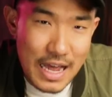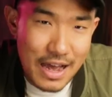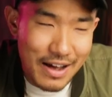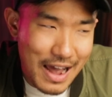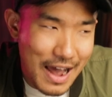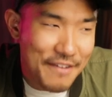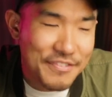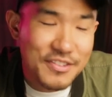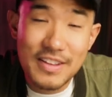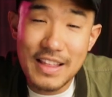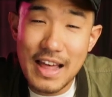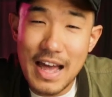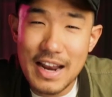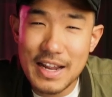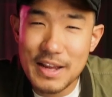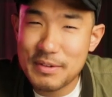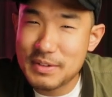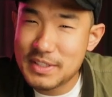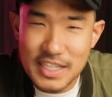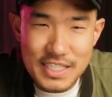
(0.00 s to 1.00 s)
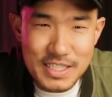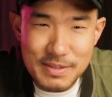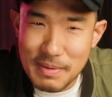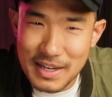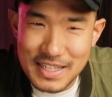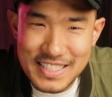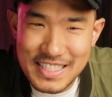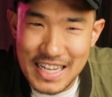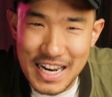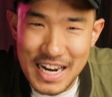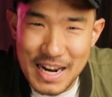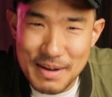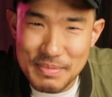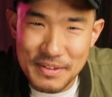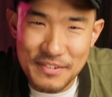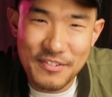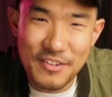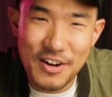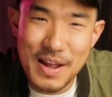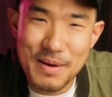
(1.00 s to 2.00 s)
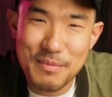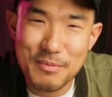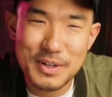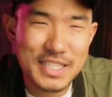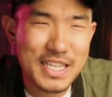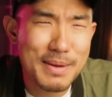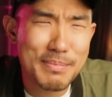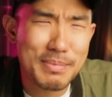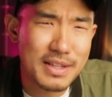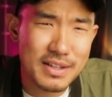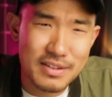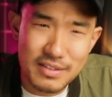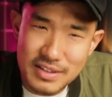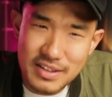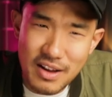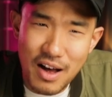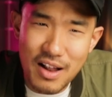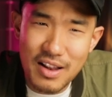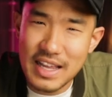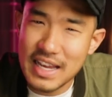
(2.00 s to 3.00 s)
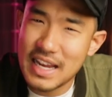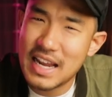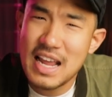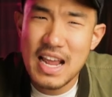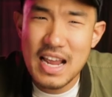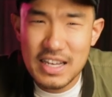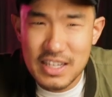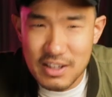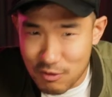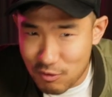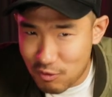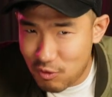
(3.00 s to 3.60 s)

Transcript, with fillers: Now, after that, it was just about setting up the frame. We set up a little dolly to